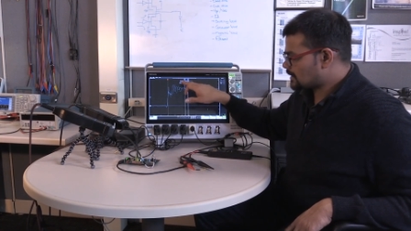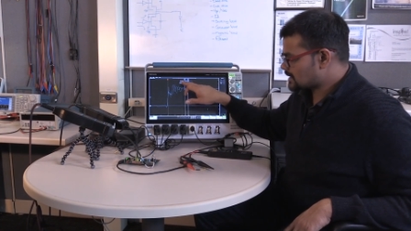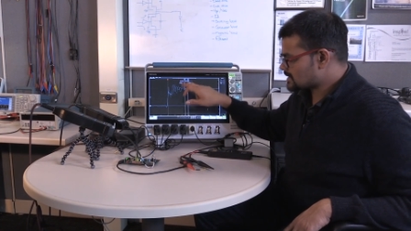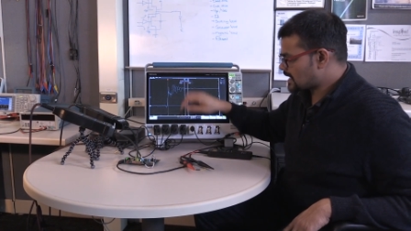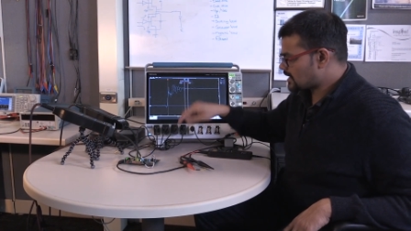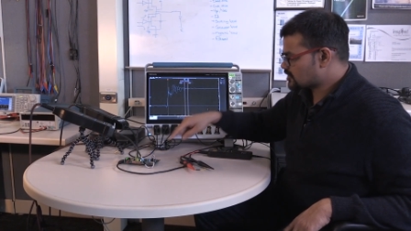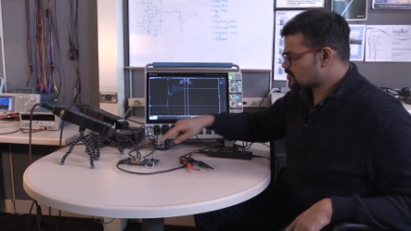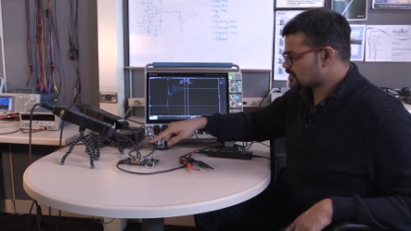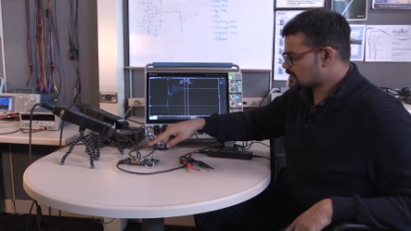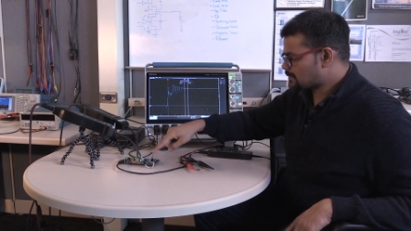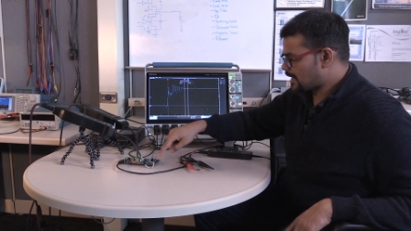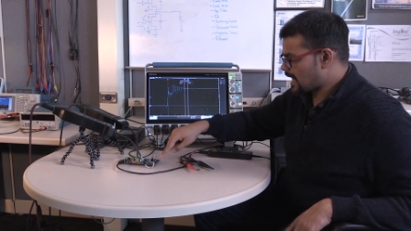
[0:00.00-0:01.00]
that is added
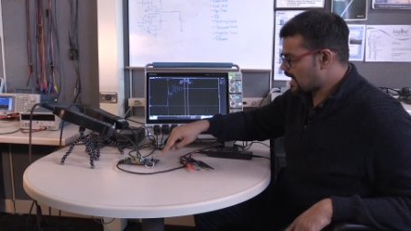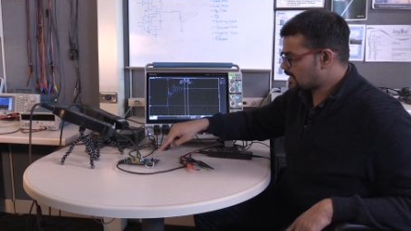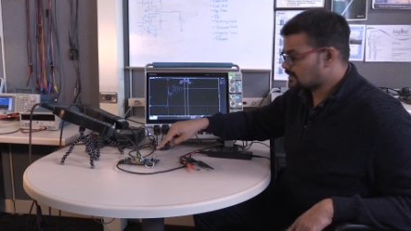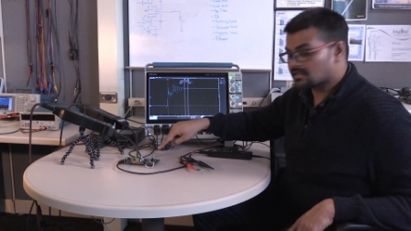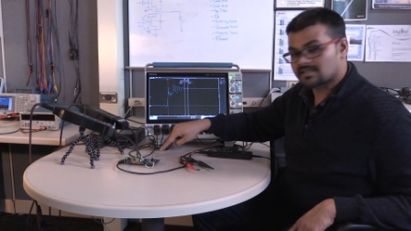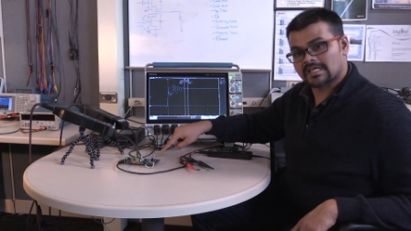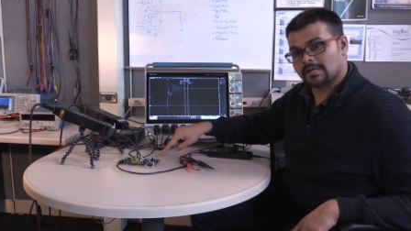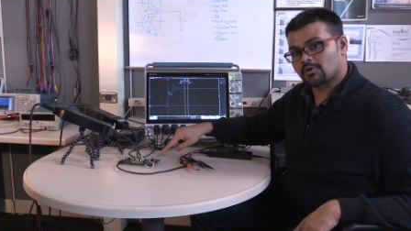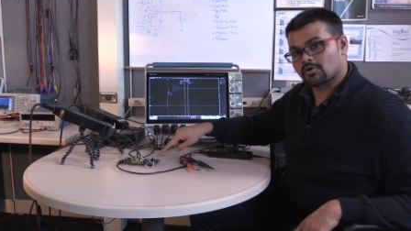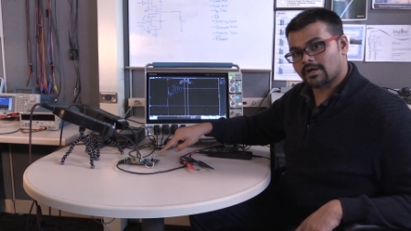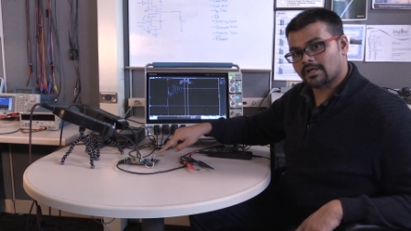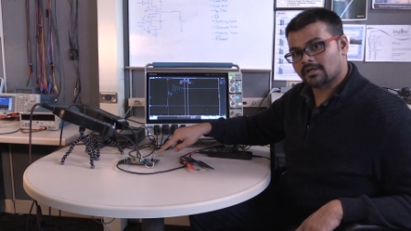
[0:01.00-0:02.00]
just by adding this
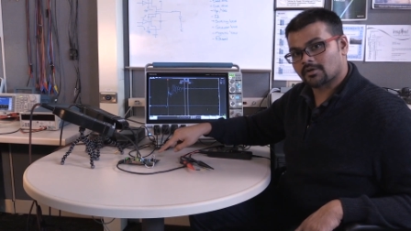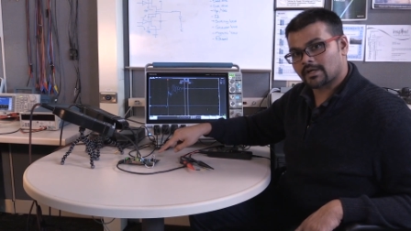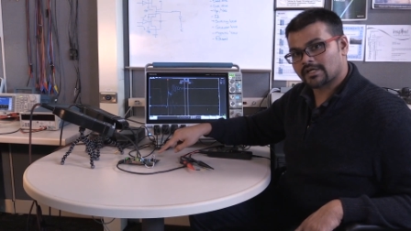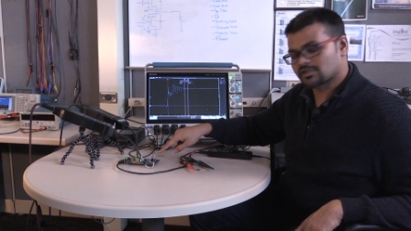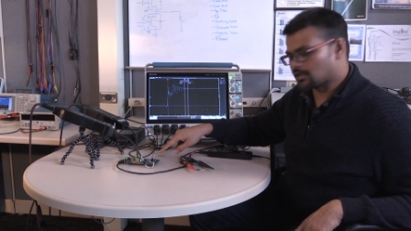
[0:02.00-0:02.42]
cable right here, right?